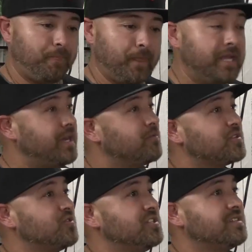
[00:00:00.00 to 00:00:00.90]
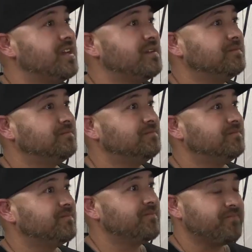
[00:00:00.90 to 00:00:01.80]
And that was all she said.
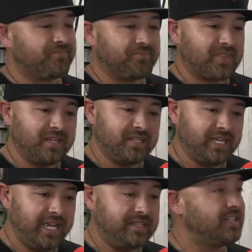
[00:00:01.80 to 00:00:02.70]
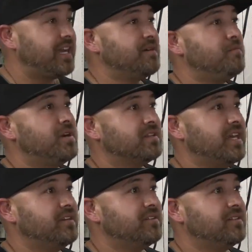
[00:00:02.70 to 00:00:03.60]
Mm-hmm. And then, like a month
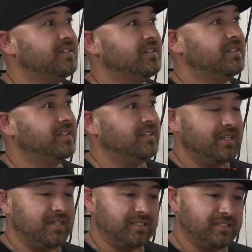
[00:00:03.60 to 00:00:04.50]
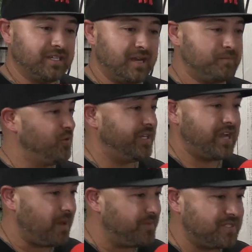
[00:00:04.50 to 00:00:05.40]
later, I'm doing
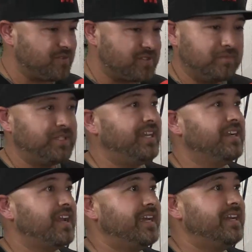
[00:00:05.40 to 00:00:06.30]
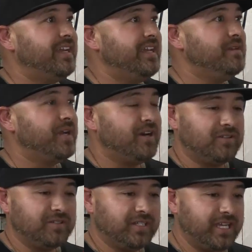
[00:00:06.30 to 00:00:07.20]
copies or something, and I get an email,
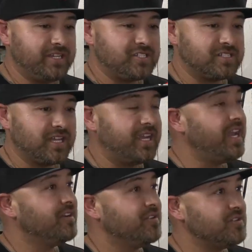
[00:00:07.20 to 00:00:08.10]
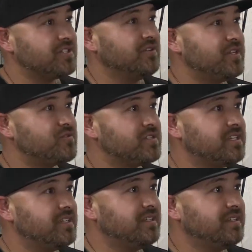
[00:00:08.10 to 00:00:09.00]
and she's like, Hey, are you still
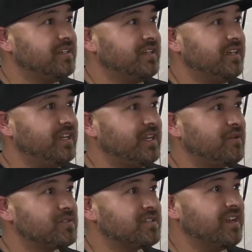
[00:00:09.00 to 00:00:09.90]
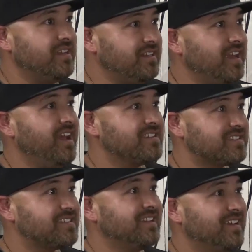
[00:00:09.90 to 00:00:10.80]
interested? And I was like, Yes,
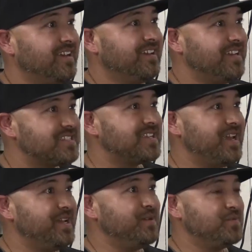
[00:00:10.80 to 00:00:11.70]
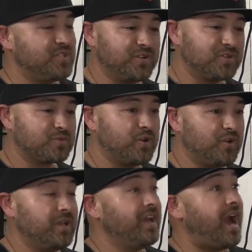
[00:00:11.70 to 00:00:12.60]
yes, I am. She goes, Well,
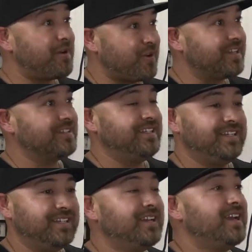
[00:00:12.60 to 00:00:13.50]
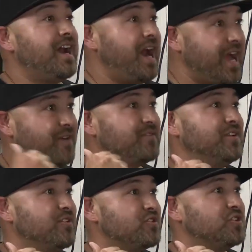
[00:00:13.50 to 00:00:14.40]
ironically, I have
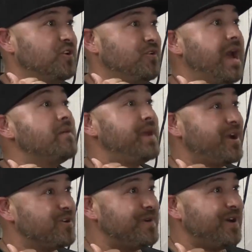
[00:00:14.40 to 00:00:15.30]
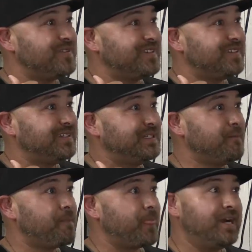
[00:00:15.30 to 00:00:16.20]
another show at Paramount.
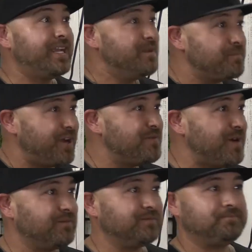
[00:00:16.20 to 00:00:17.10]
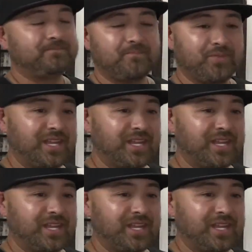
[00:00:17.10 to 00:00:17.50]
Mm. Again, Paramount. Yeah.